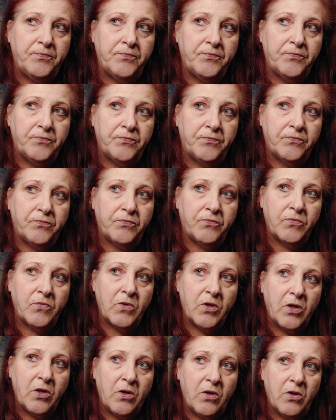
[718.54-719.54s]

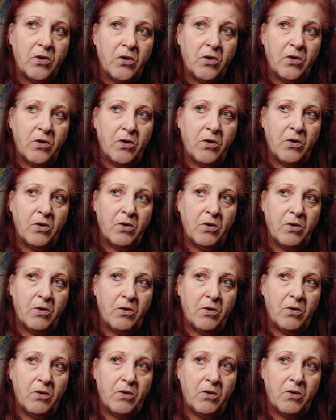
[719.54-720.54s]

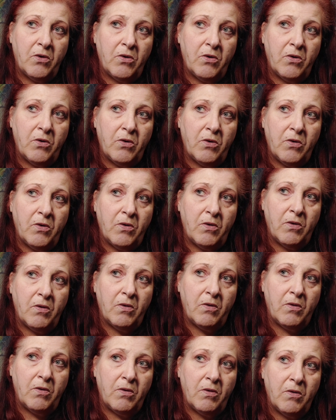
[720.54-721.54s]

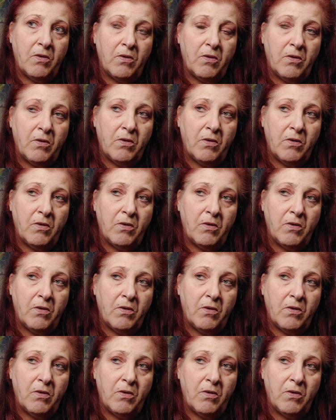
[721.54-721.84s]
(silence)